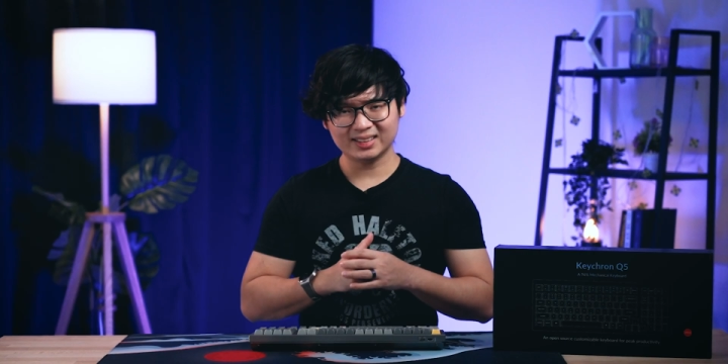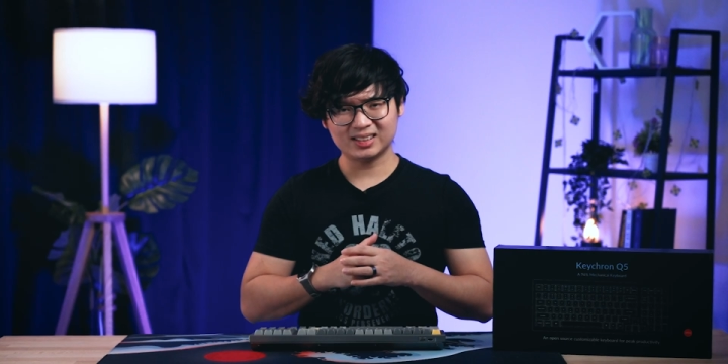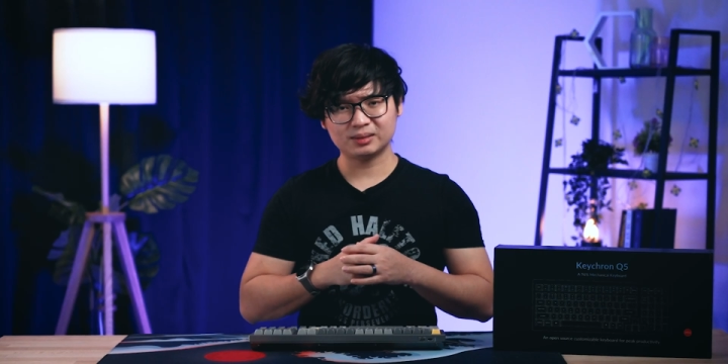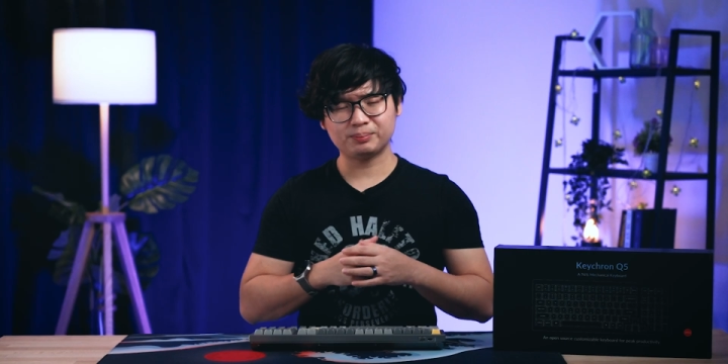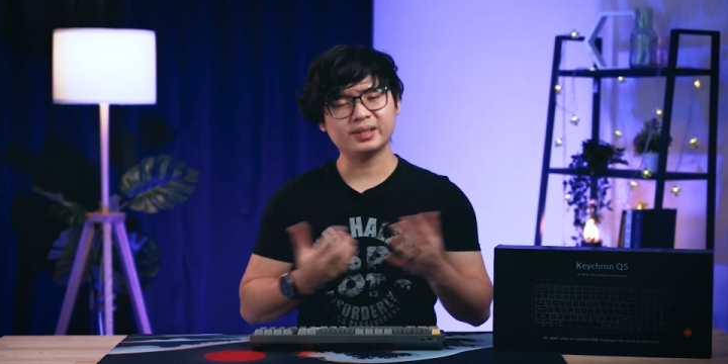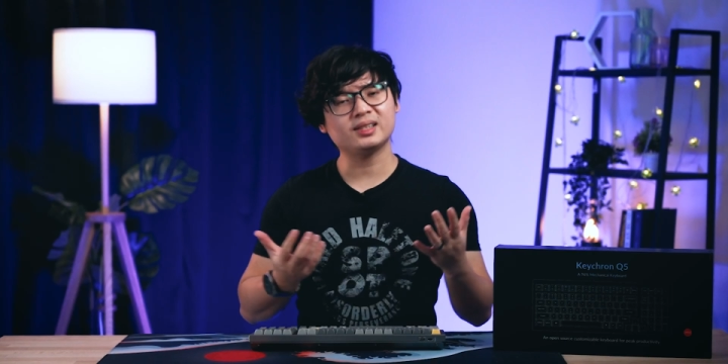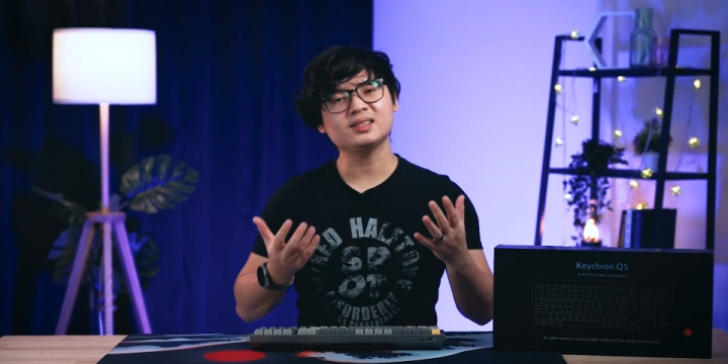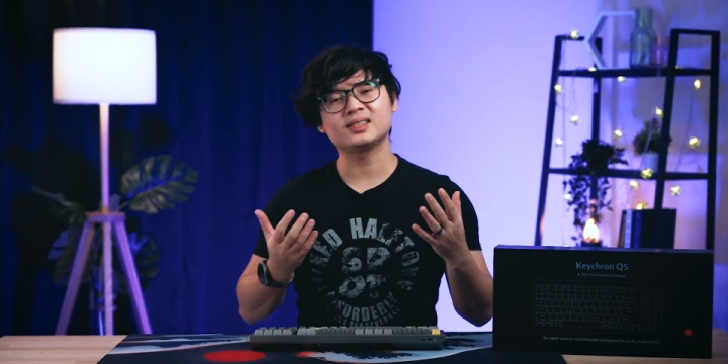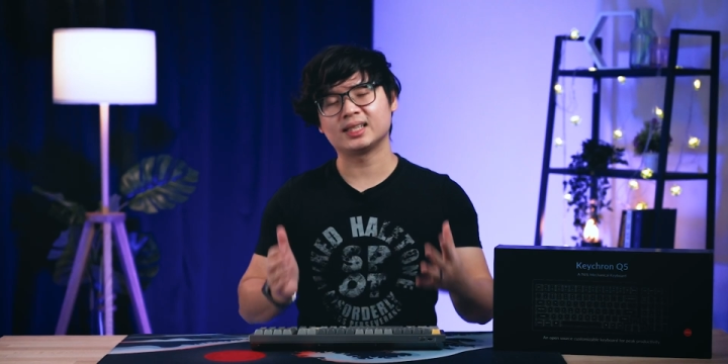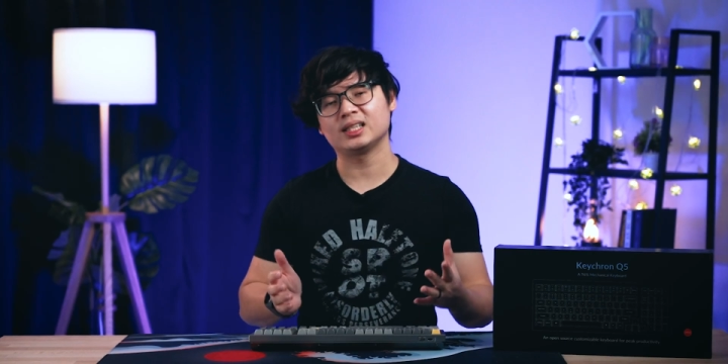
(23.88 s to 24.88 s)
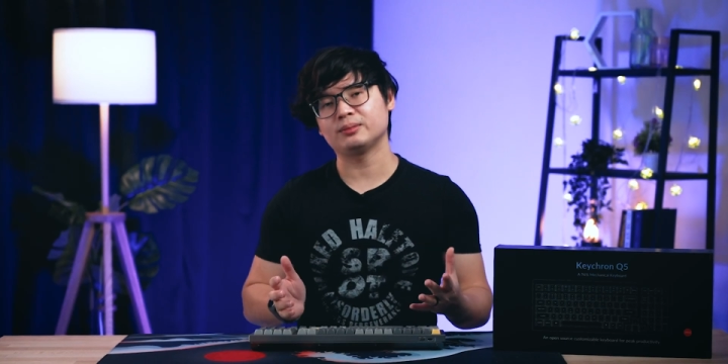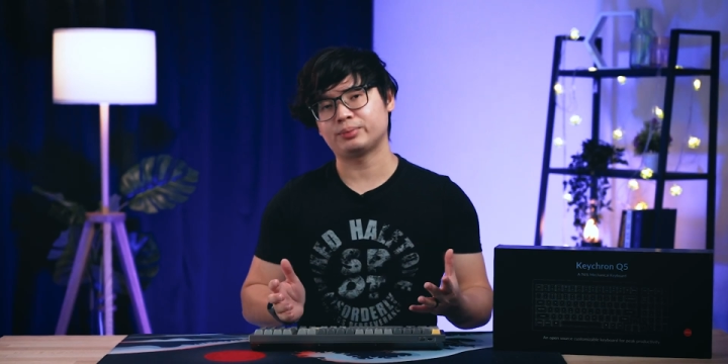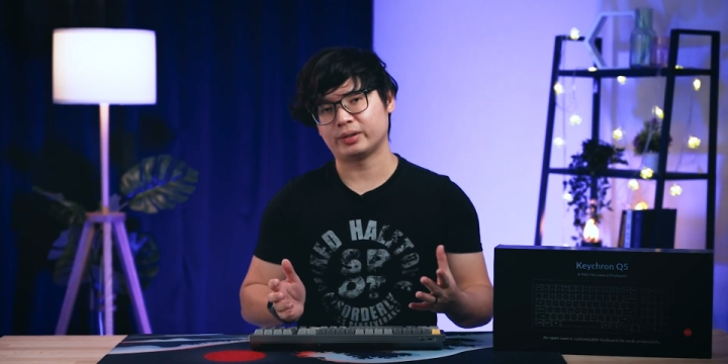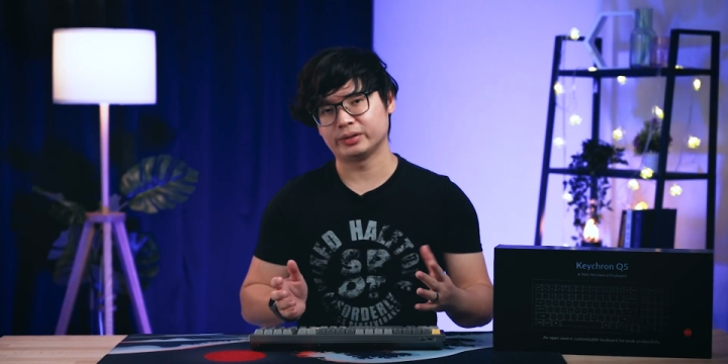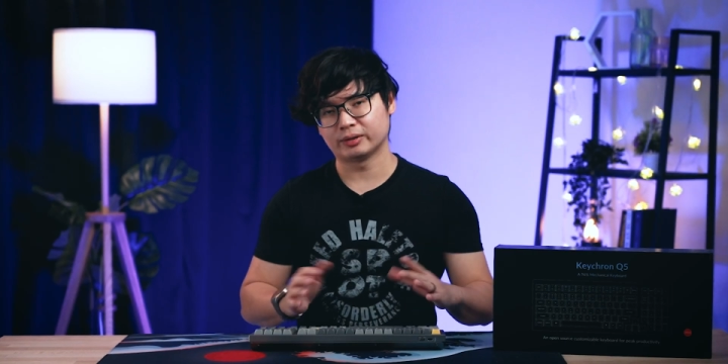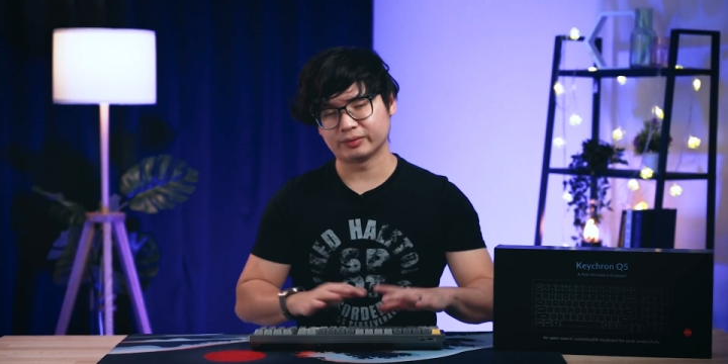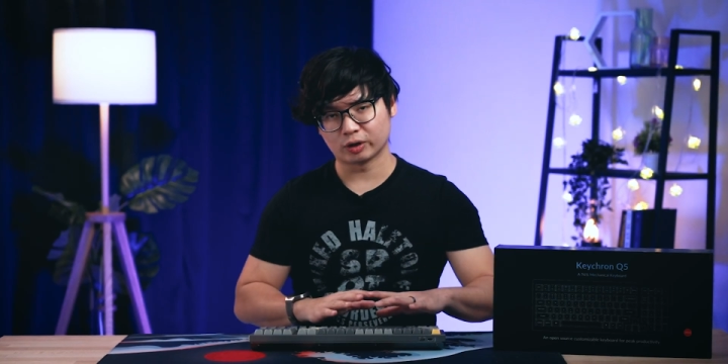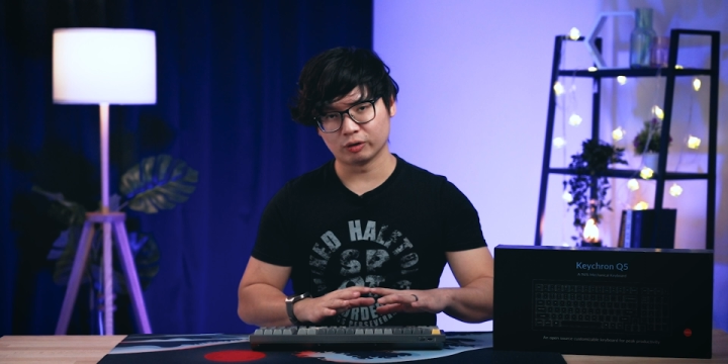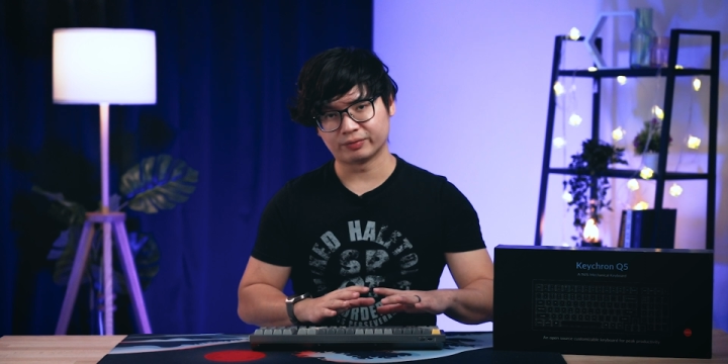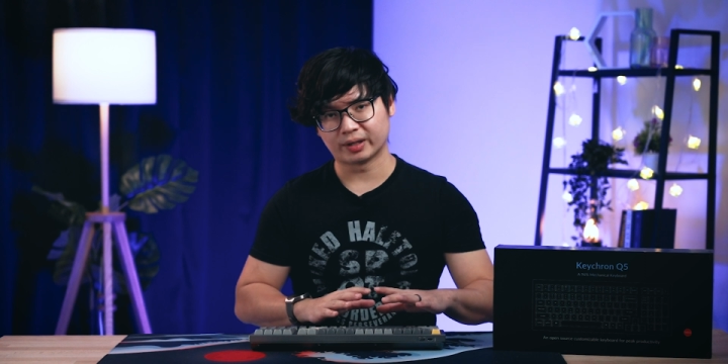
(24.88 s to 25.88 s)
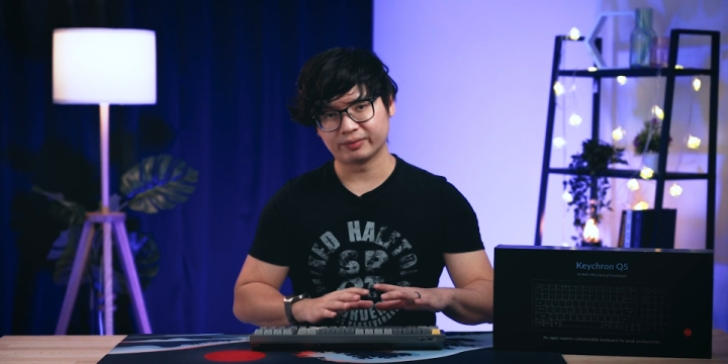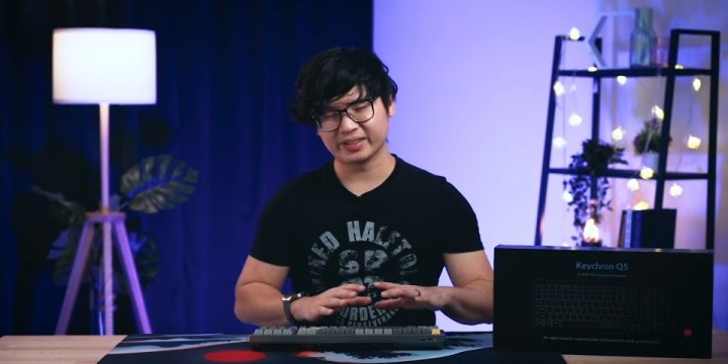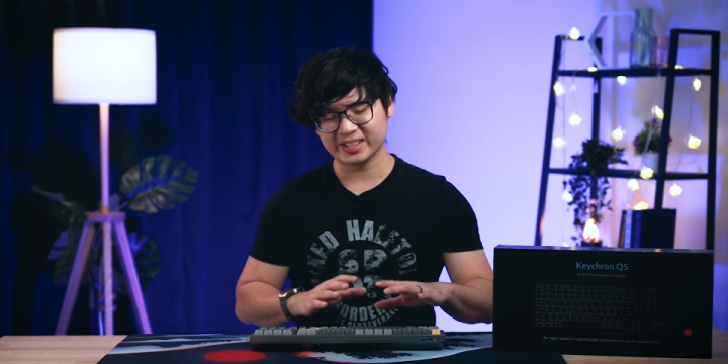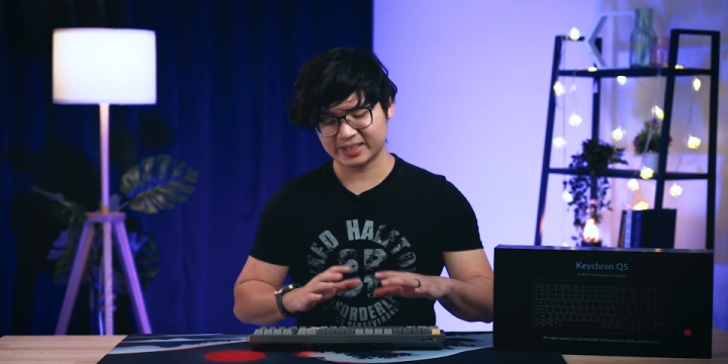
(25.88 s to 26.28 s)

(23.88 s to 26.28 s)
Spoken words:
The biggest selling point of the Q5 is